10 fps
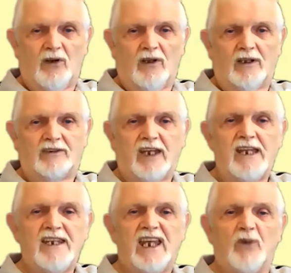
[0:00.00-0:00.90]
a
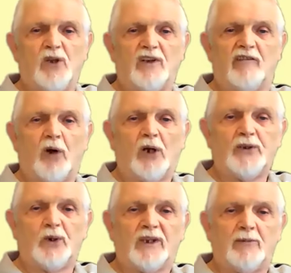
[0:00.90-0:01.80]
tiny amount of
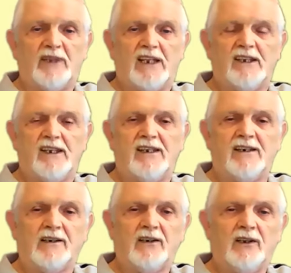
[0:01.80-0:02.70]
audio coming in here
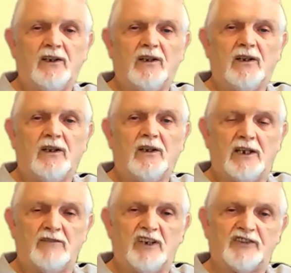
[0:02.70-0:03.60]

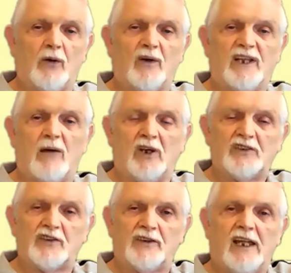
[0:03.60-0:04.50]
can result in a much
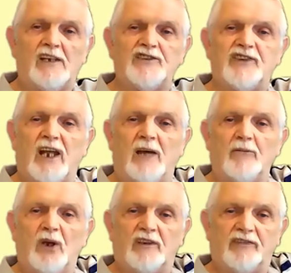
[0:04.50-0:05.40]
larger
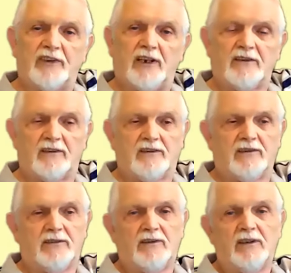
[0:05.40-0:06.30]
amount of current
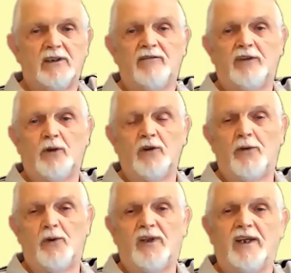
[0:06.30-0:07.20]
flowing
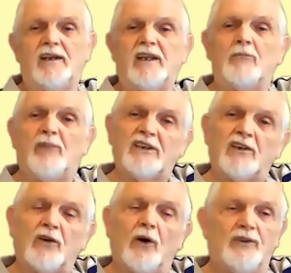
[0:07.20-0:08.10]
through there and a bigger
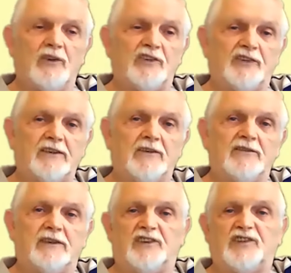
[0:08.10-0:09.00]
audio signal
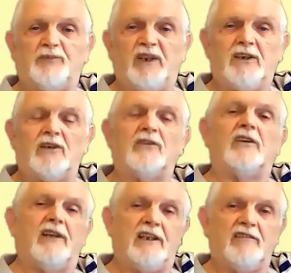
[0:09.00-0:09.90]
to your speaker or
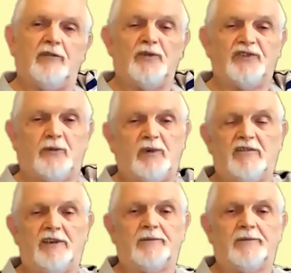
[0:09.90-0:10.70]
headphones or whatever.